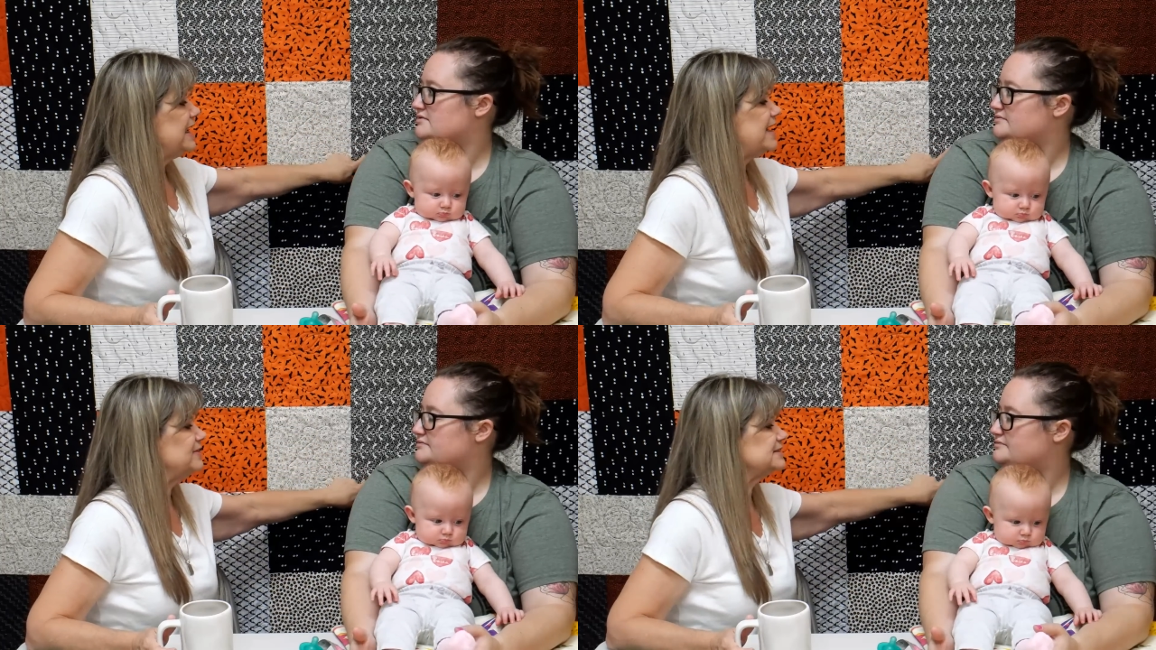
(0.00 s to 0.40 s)

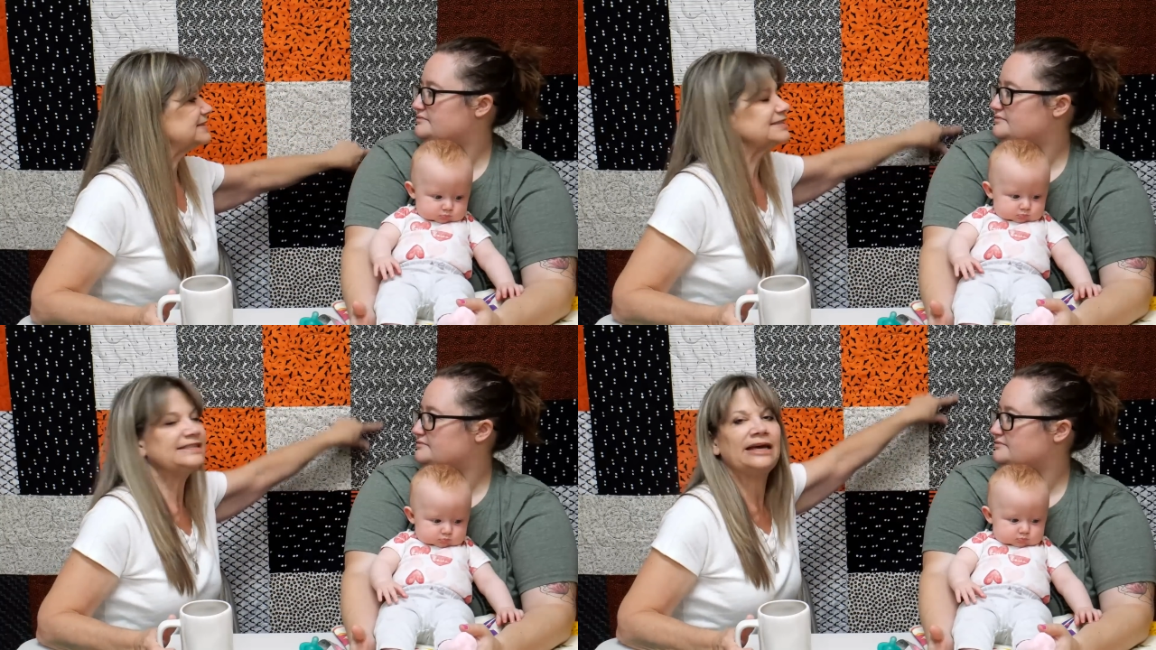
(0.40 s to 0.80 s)
Speaker 1: and this
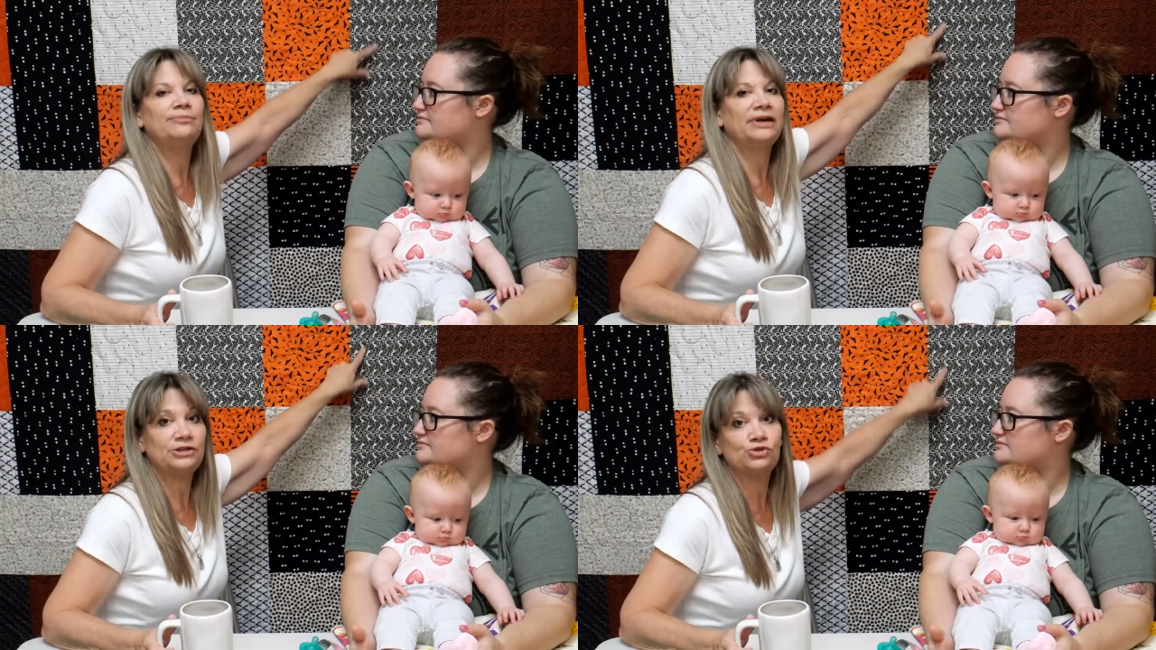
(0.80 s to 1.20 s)
is 10
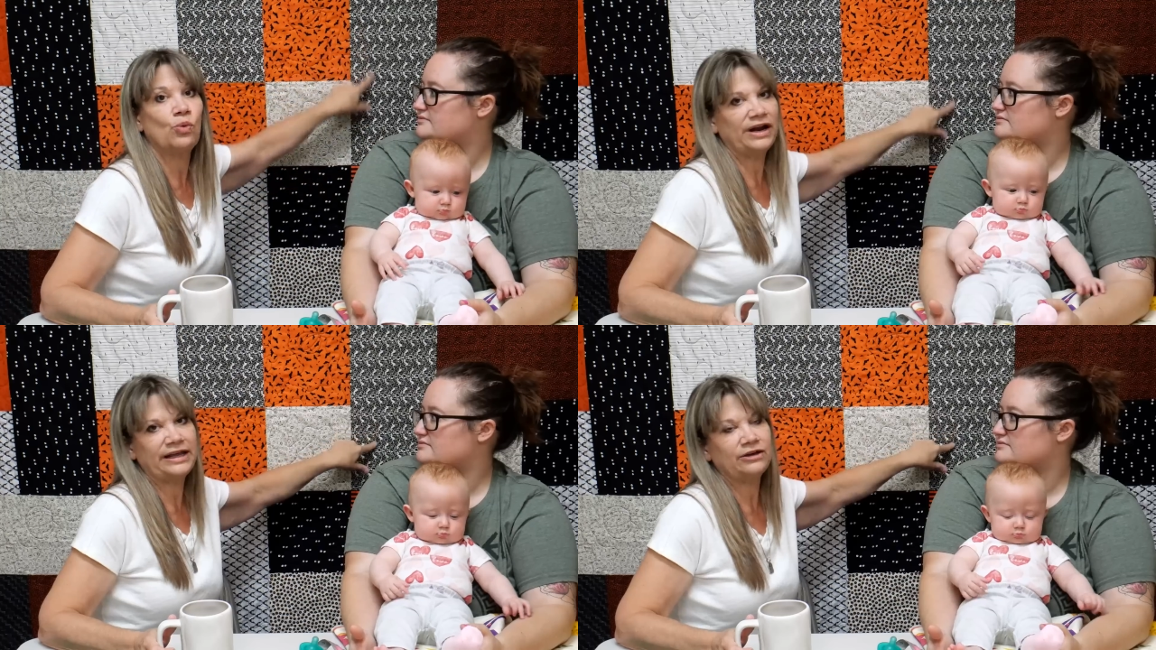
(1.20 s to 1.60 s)
by
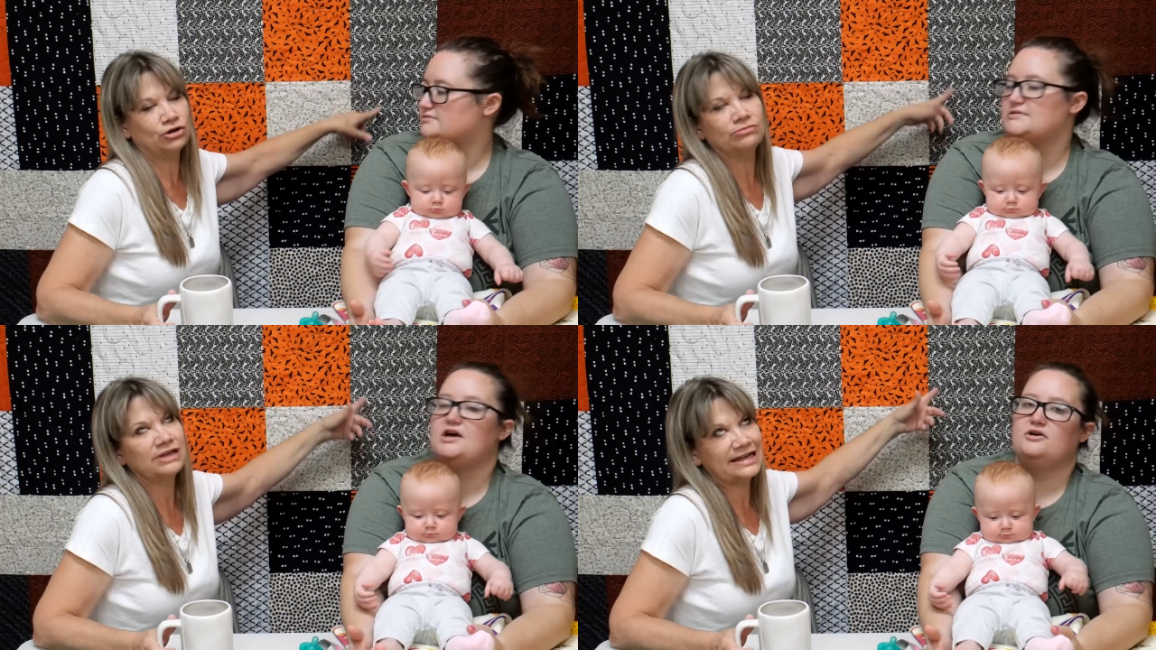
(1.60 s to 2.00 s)
20 or
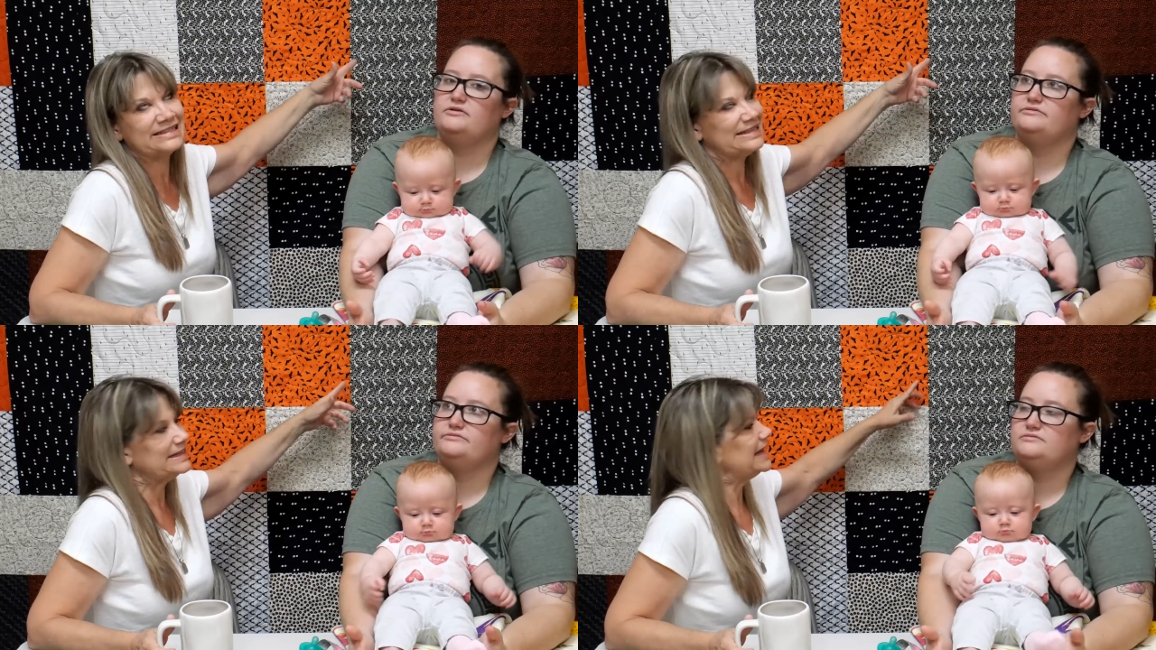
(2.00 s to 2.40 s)
19
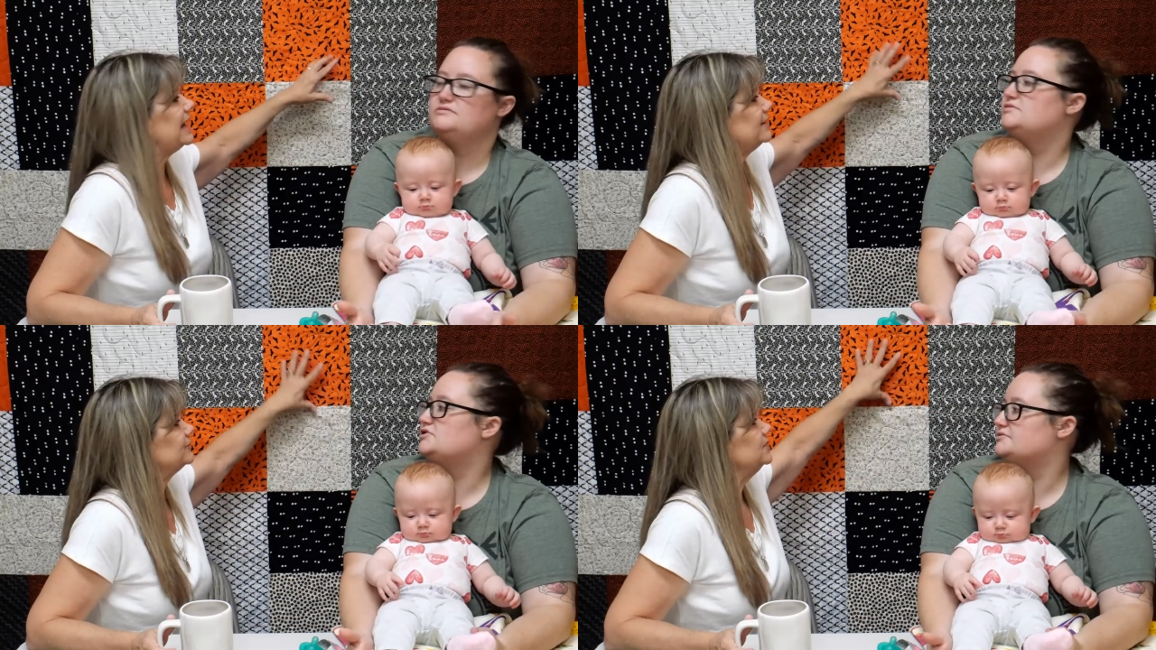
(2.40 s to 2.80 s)
and a
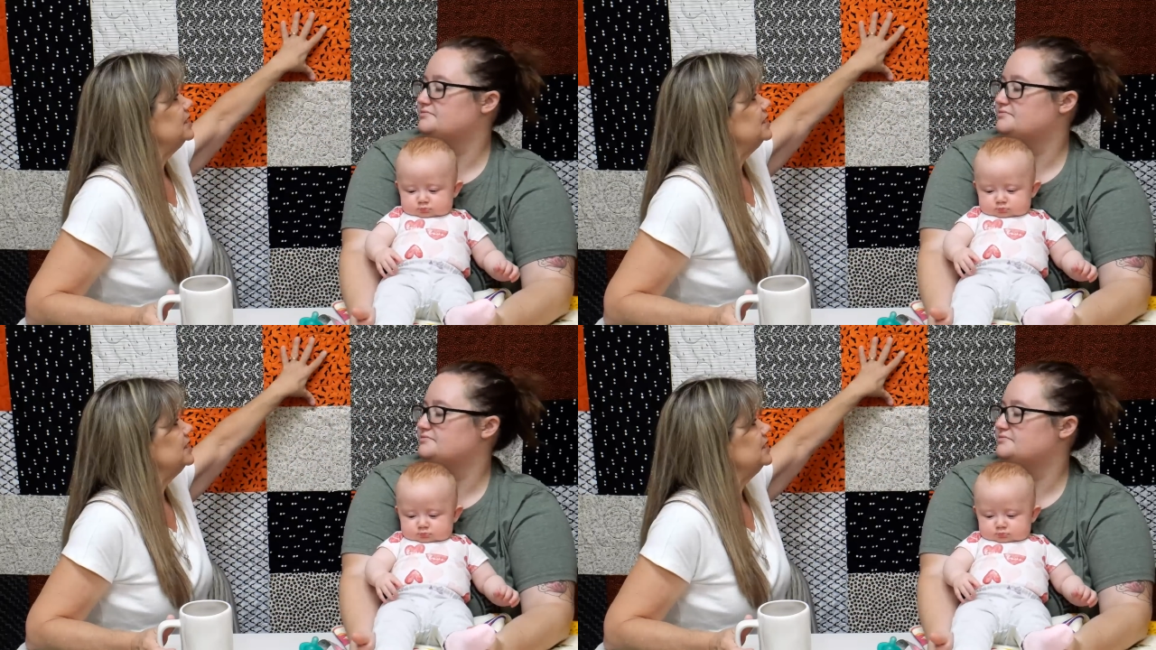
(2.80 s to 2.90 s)
half